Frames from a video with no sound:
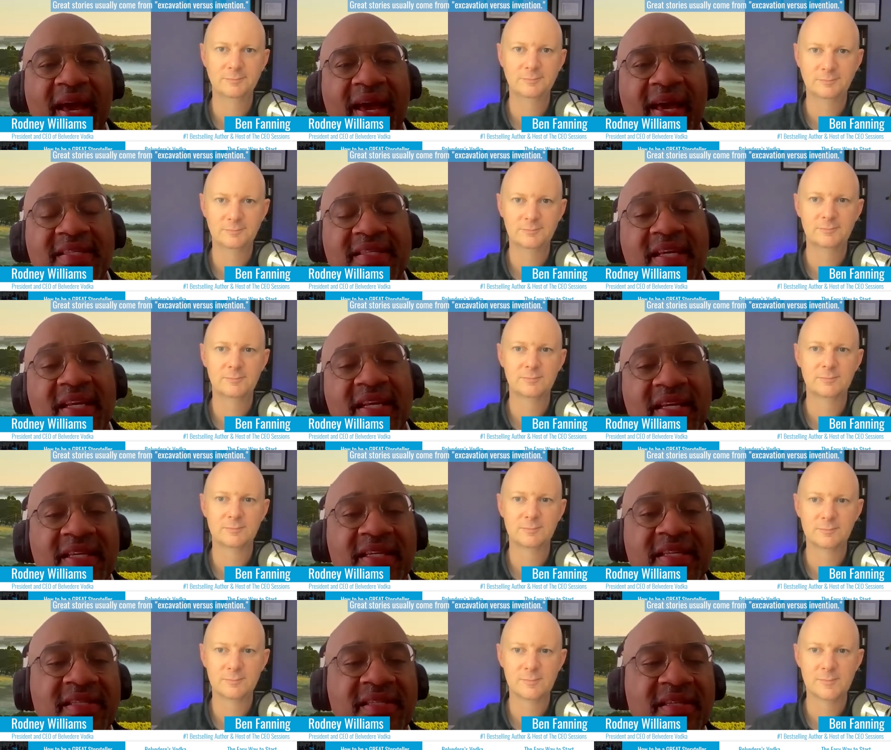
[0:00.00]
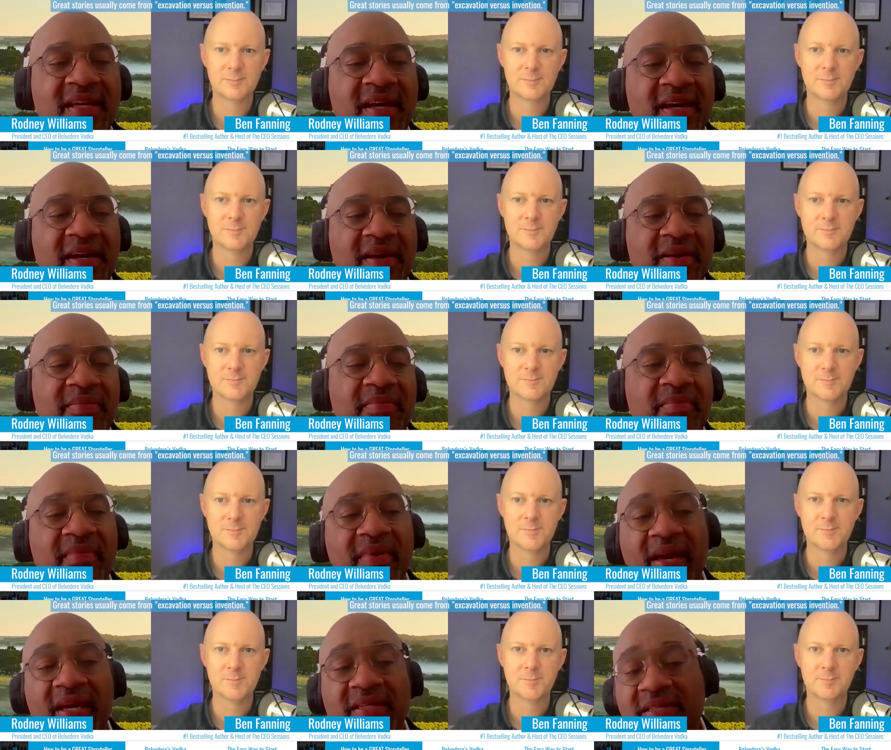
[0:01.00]
Speaker 1: as it is
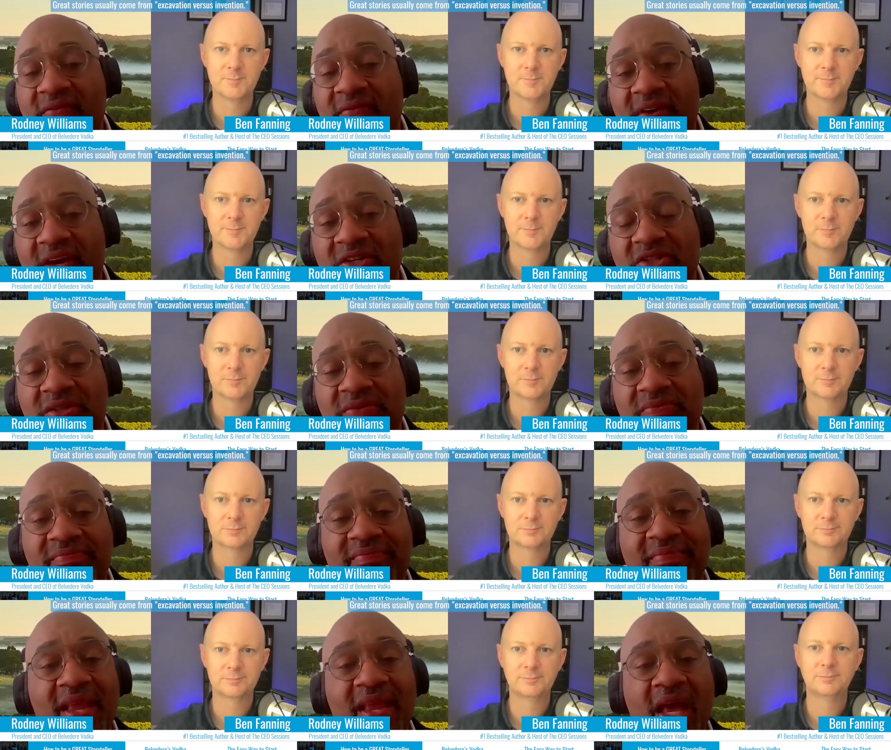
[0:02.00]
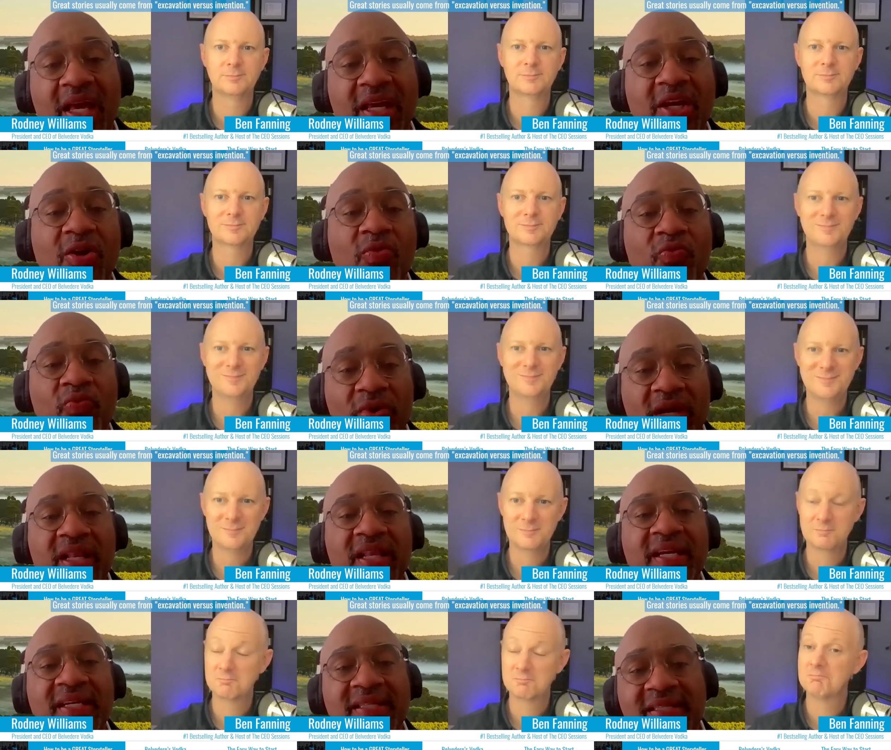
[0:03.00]
um, excavation. You know,
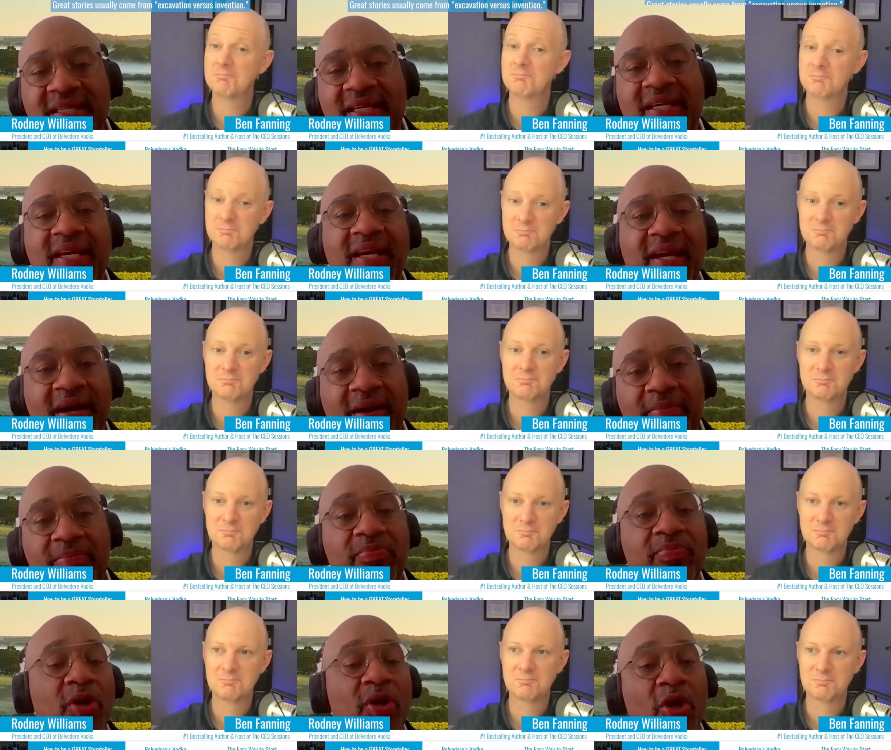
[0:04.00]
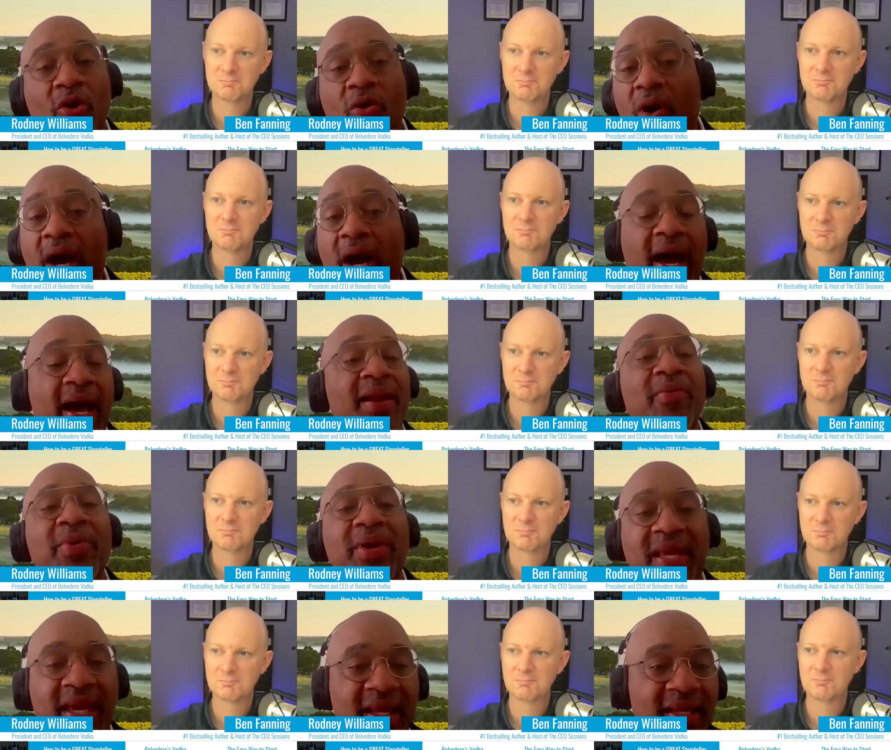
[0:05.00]
really digging up. You know, how did we
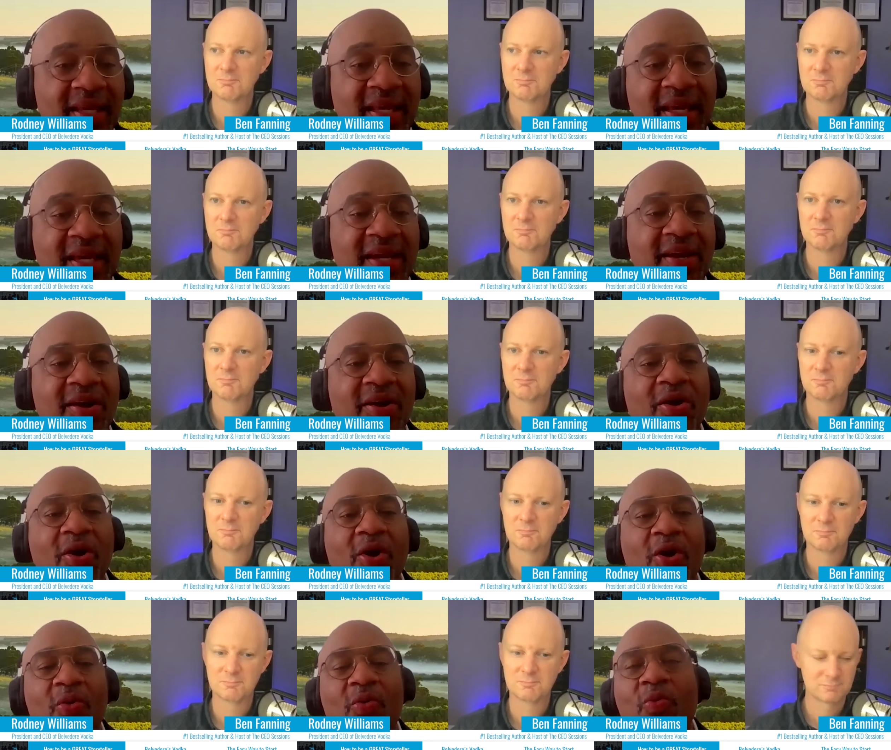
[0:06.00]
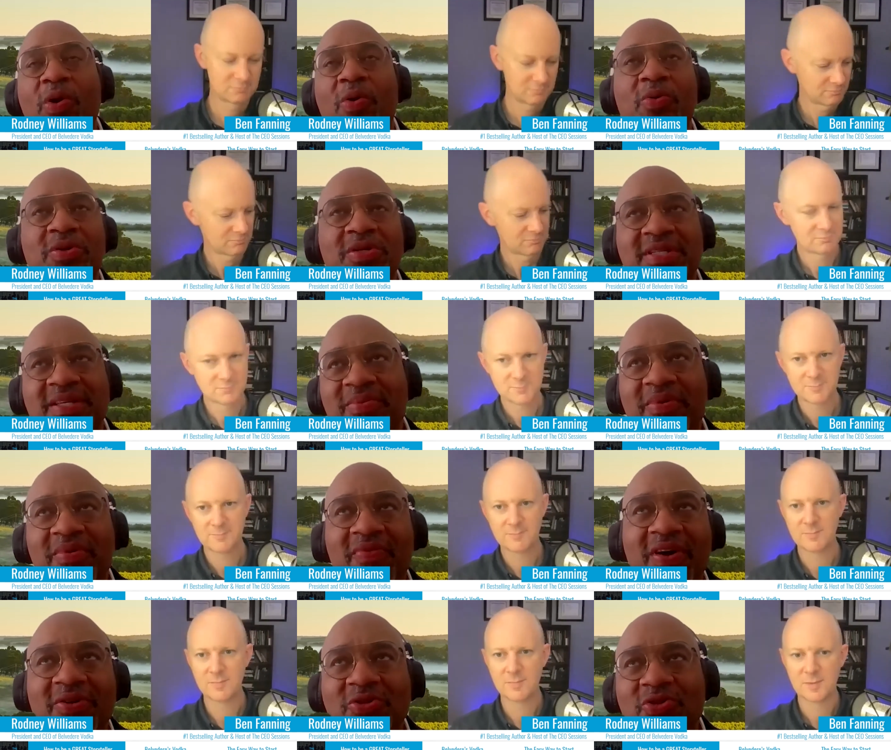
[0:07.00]
get here? What were some
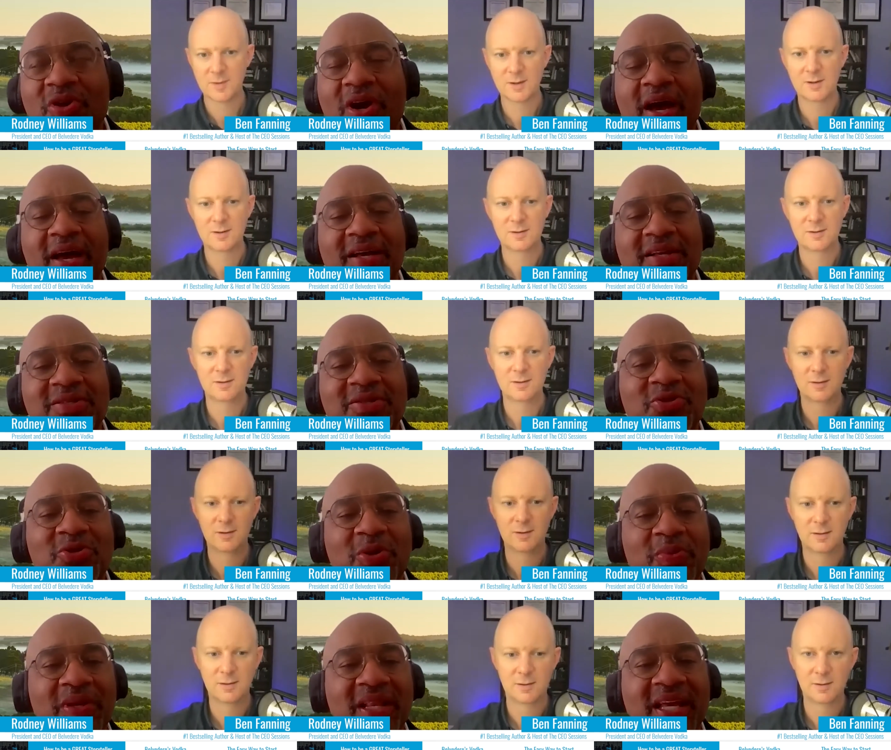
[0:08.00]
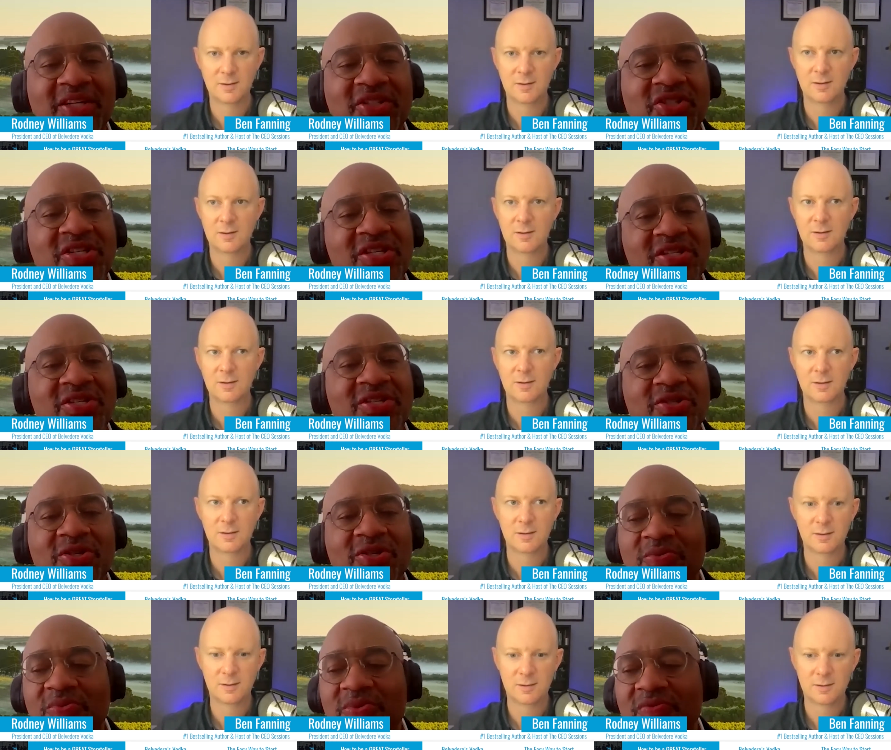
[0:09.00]
of our trials and tribulations in
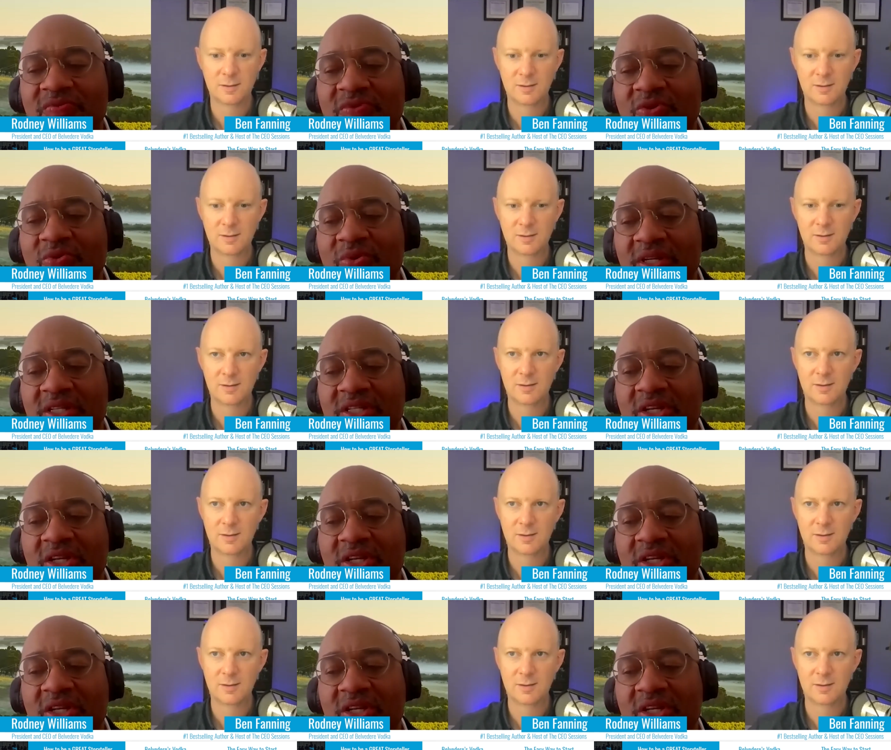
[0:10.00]
terms of doing